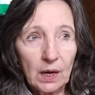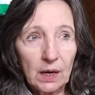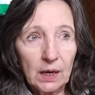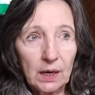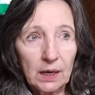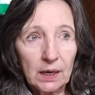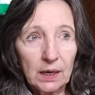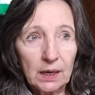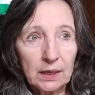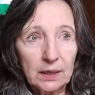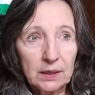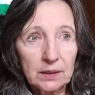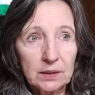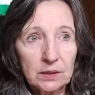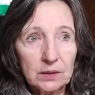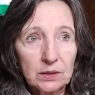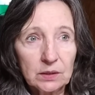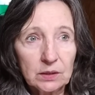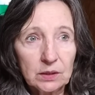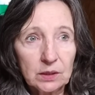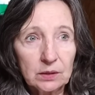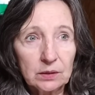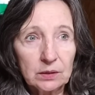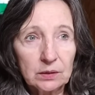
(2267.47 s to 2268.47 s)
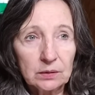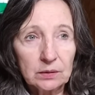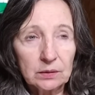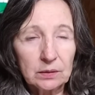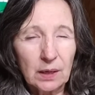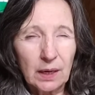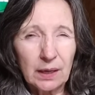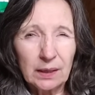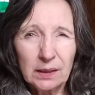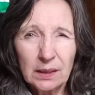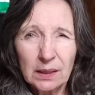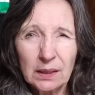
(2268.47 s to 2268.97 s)
And
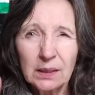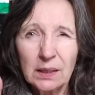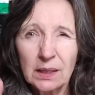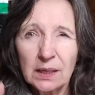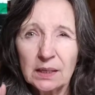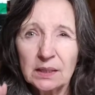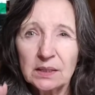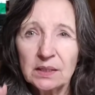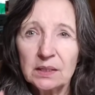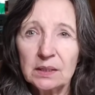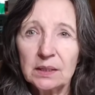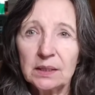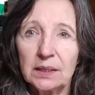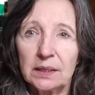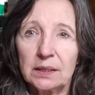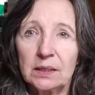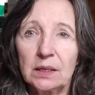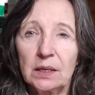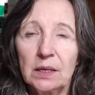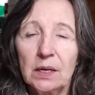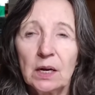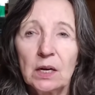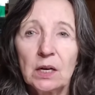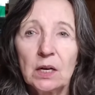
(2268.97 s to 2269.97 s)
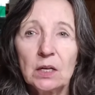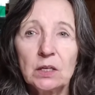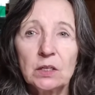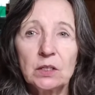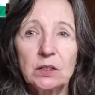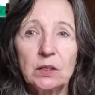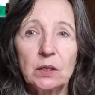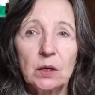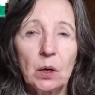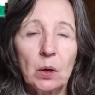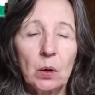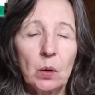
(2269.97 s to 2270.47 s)
I think that's it.
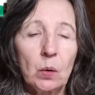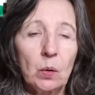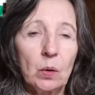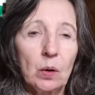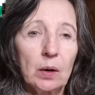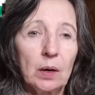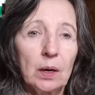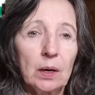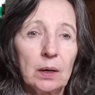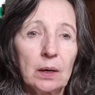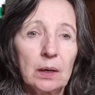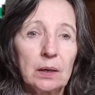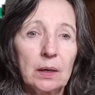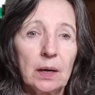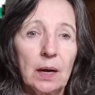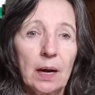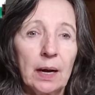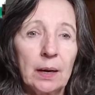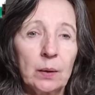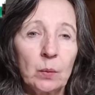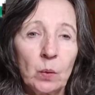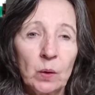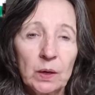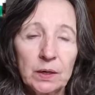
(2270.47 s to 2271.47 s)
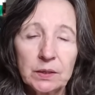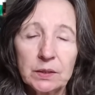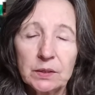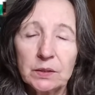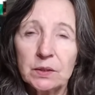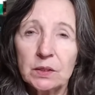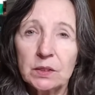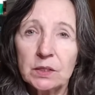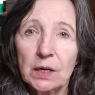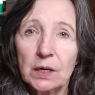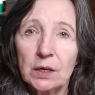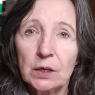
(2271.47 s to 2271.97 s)
So I want to
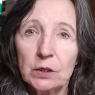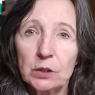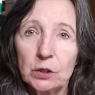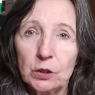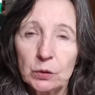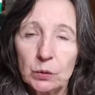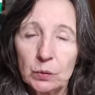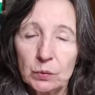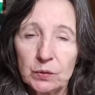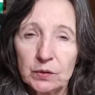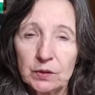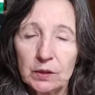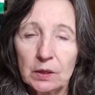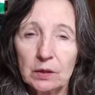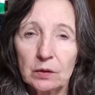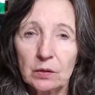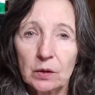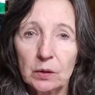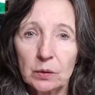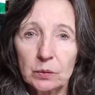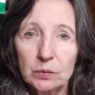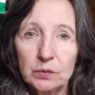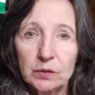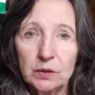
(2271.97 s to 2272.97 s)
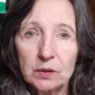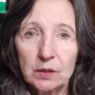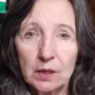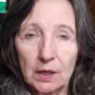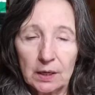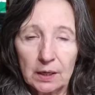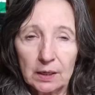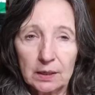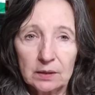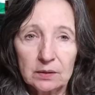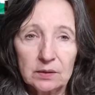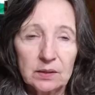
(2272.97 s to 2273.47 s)
start using those
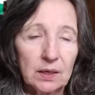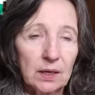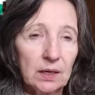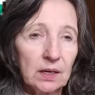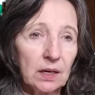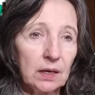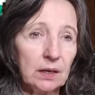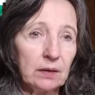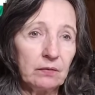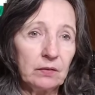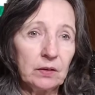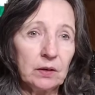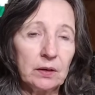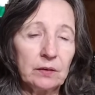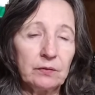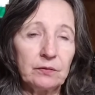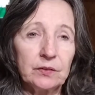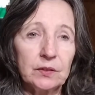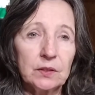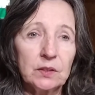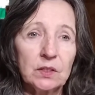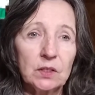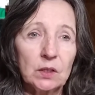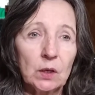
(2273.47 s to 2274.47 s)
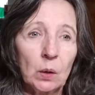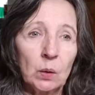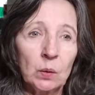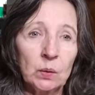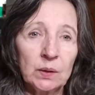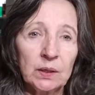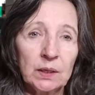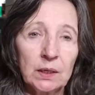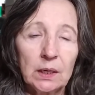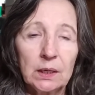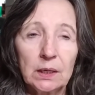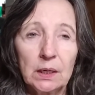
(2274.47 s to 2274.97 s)
things. And even if it's
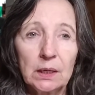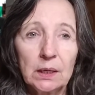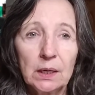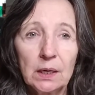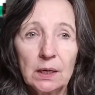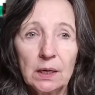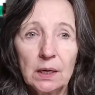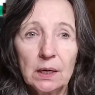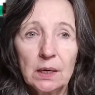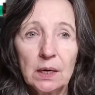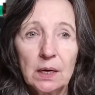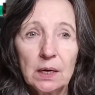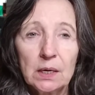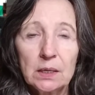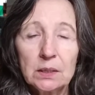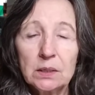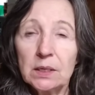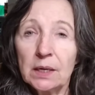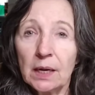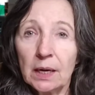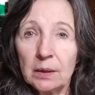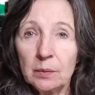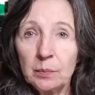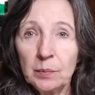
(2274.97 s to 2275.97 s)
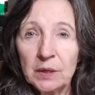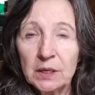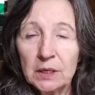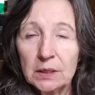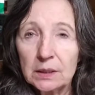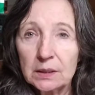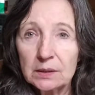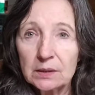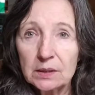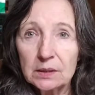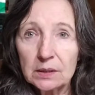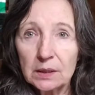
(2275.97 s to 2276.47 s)
only 10
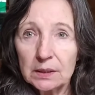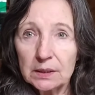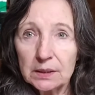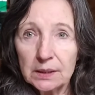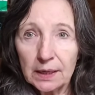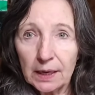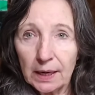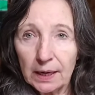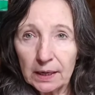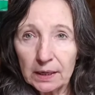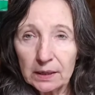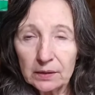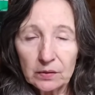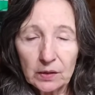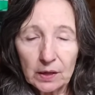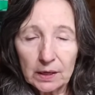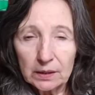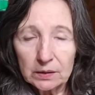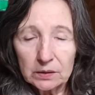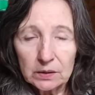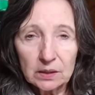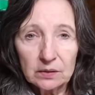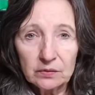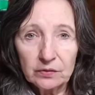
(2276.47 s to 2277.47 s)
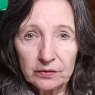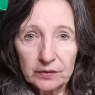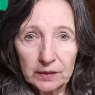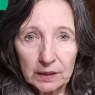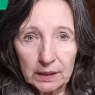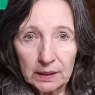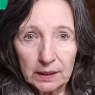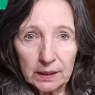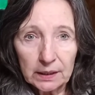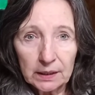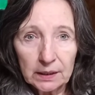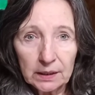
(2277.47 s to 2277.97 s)
minutes a day, that's
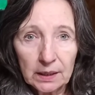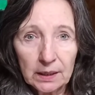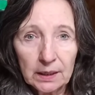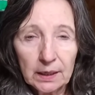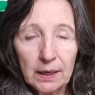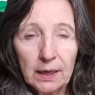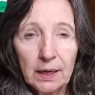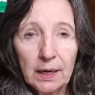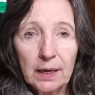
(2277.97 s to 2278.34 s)
fine.